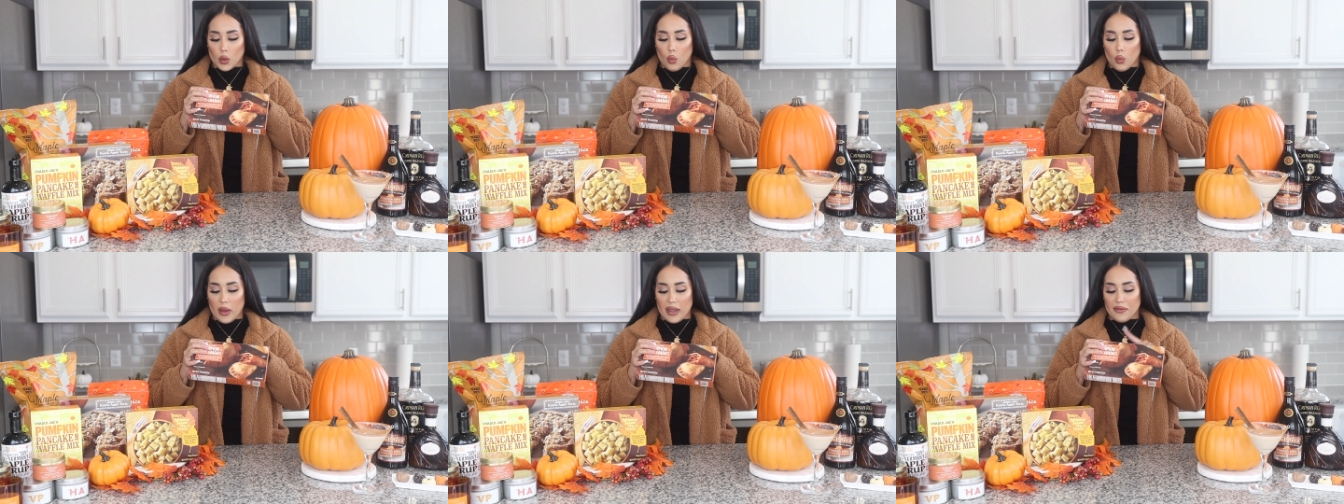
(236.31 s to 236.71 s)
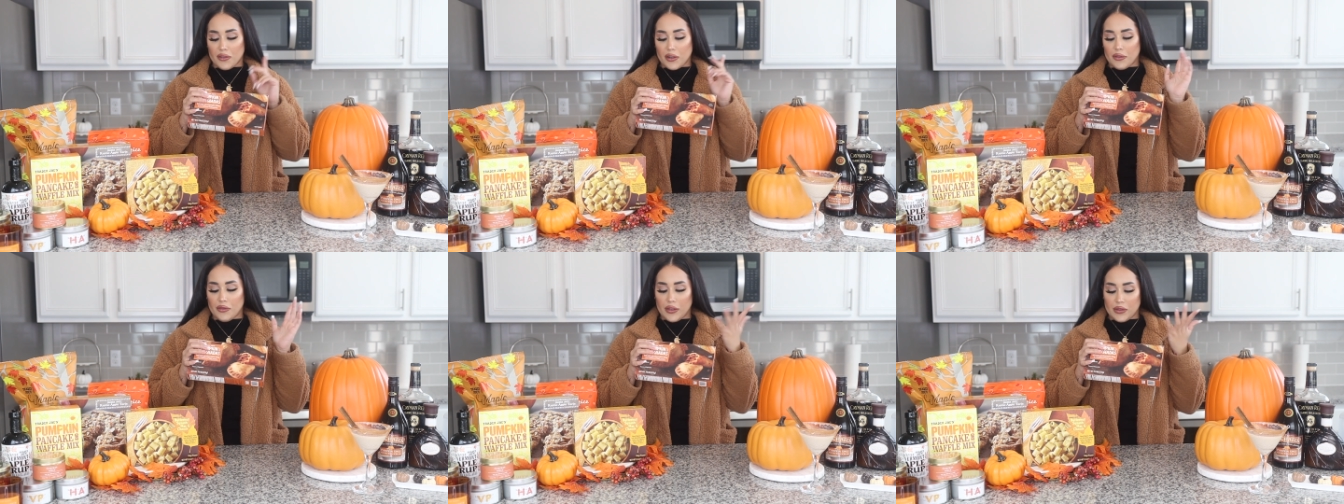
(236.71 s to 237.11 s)
wait
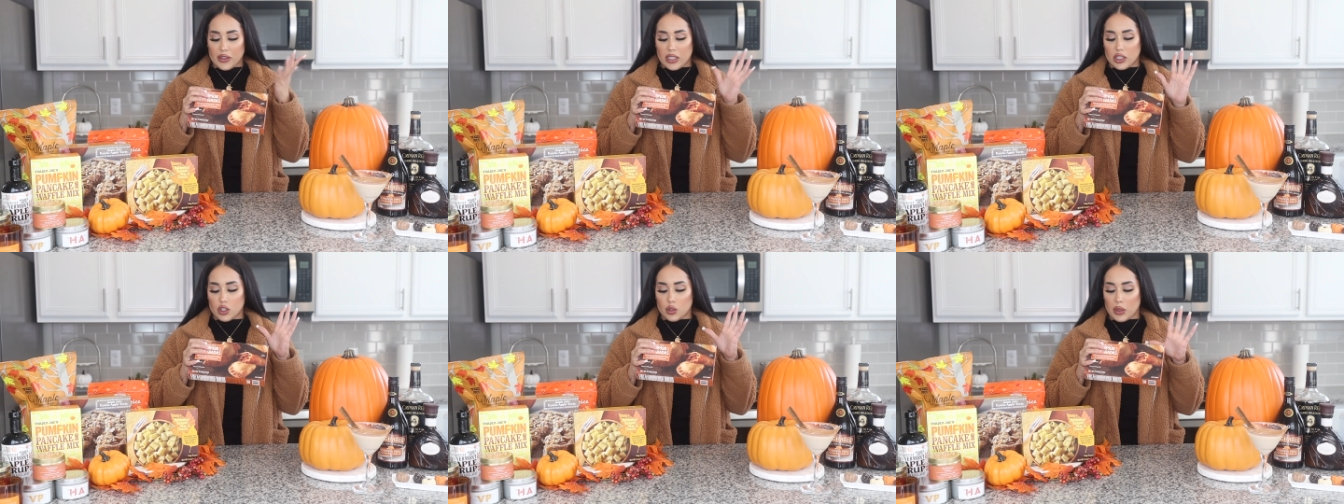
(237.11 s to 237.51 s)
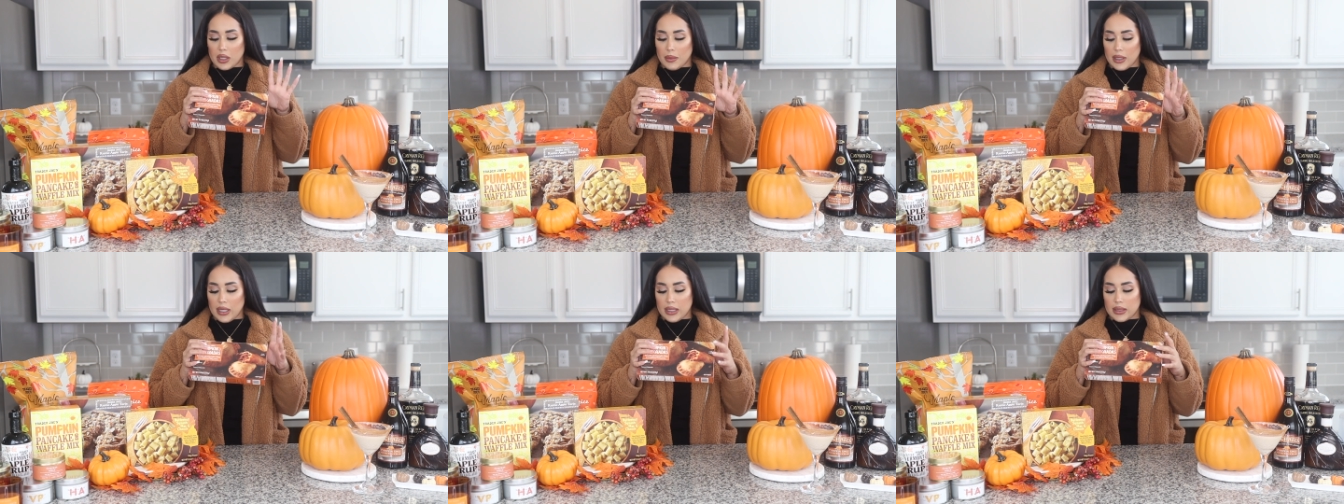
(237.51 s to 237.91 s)
for 15 to 20
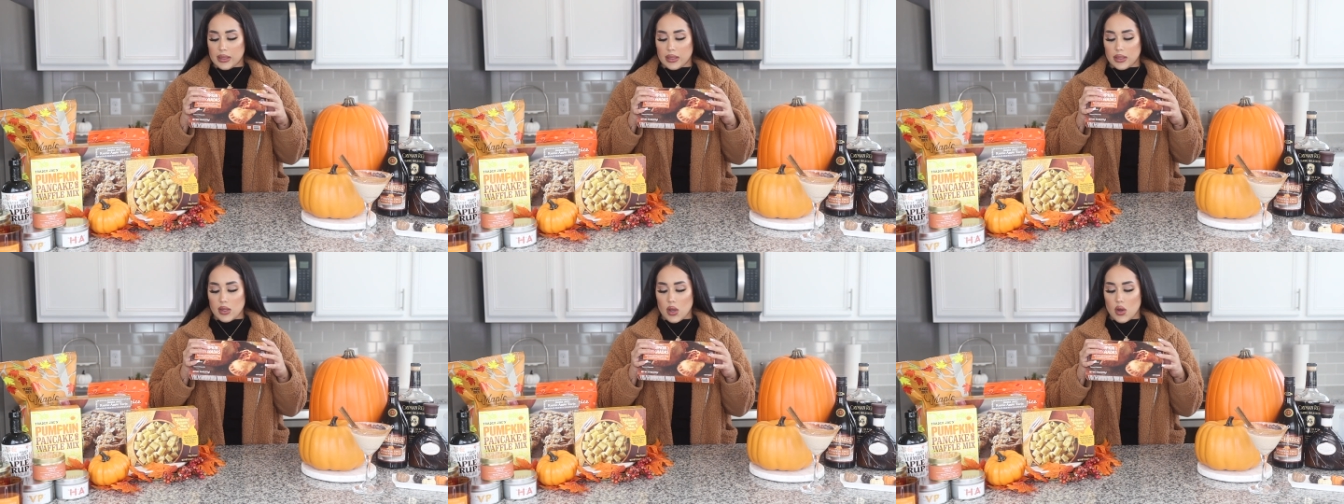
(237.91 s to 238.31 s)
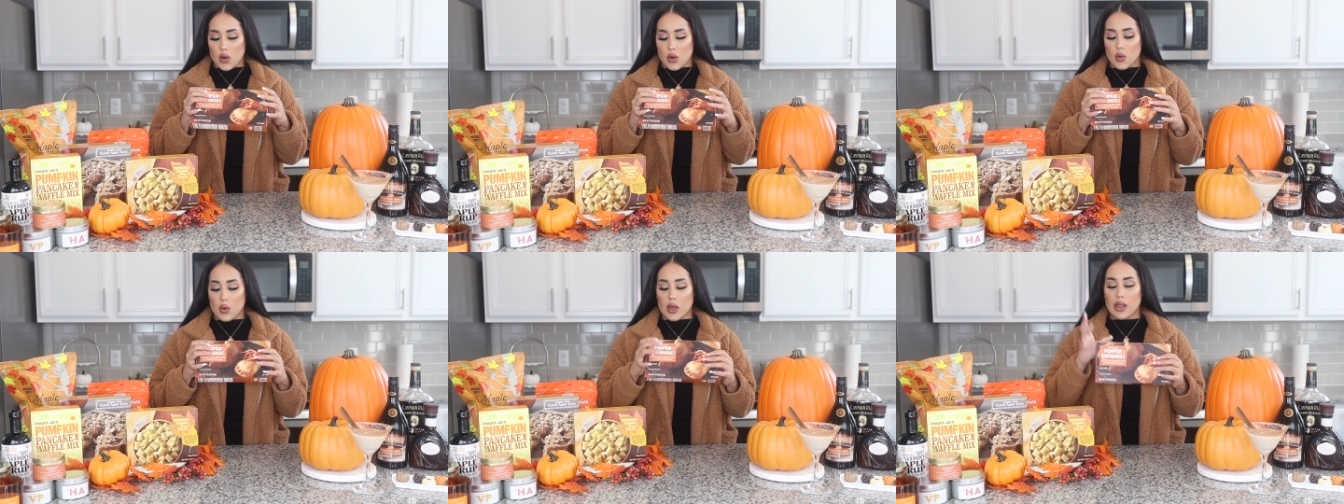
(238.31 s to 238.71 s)
minutes.
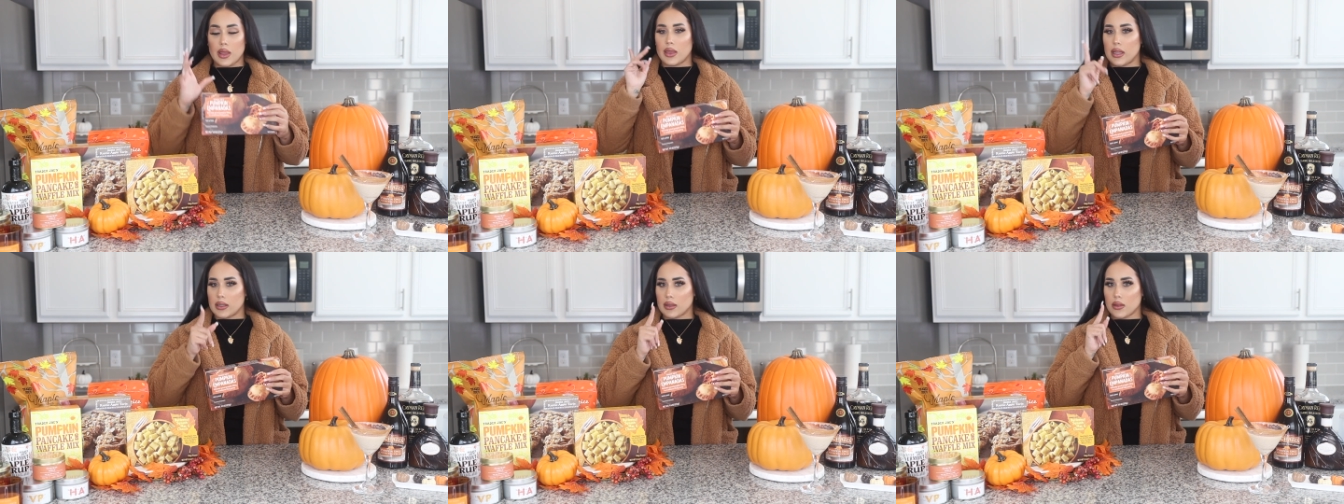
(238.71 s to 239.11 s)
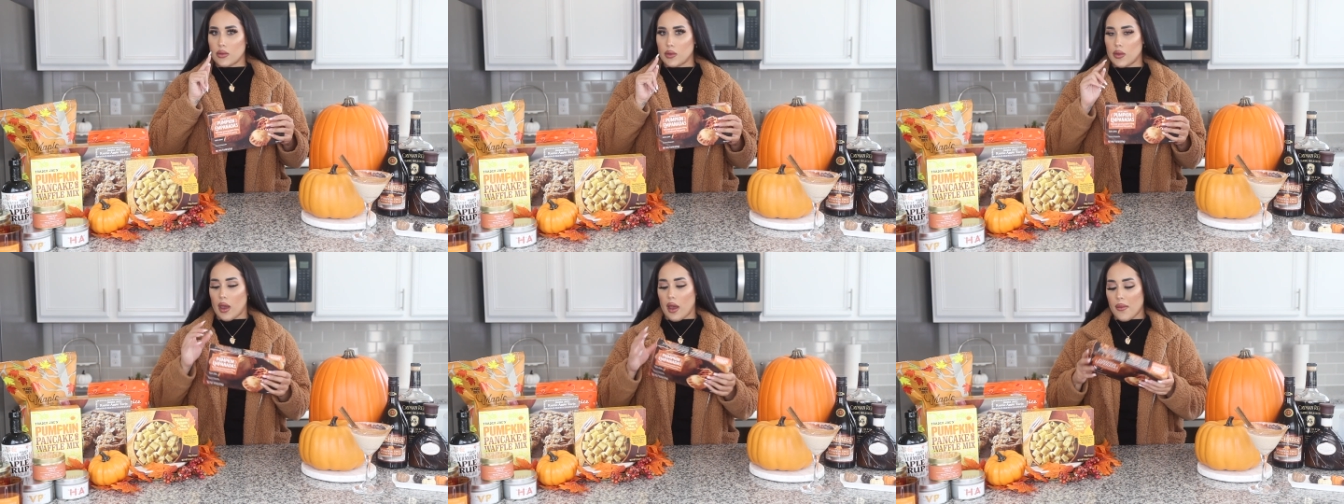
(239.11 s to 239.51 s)
So let's go
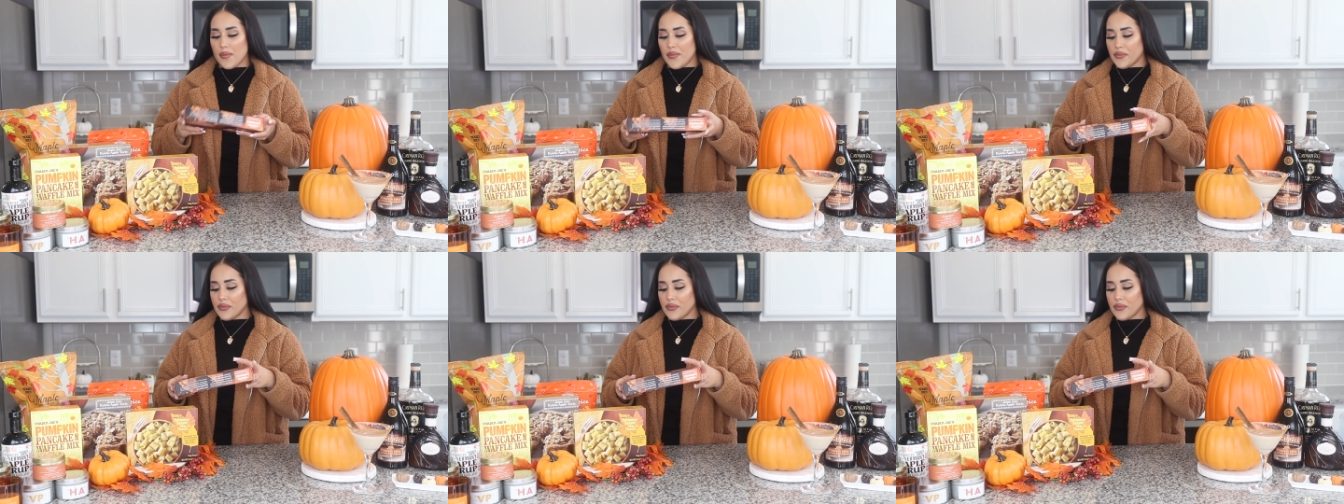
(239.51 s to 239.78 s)
do that.